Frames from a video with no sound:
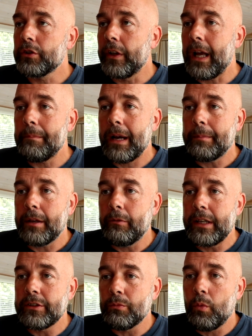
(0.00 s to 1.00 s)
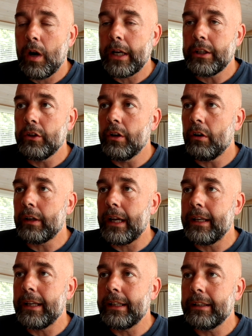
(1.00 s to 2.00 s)
So that might be a reason why you're not
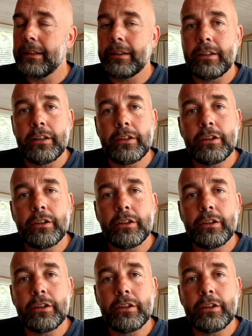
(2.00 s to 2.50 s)
getting the,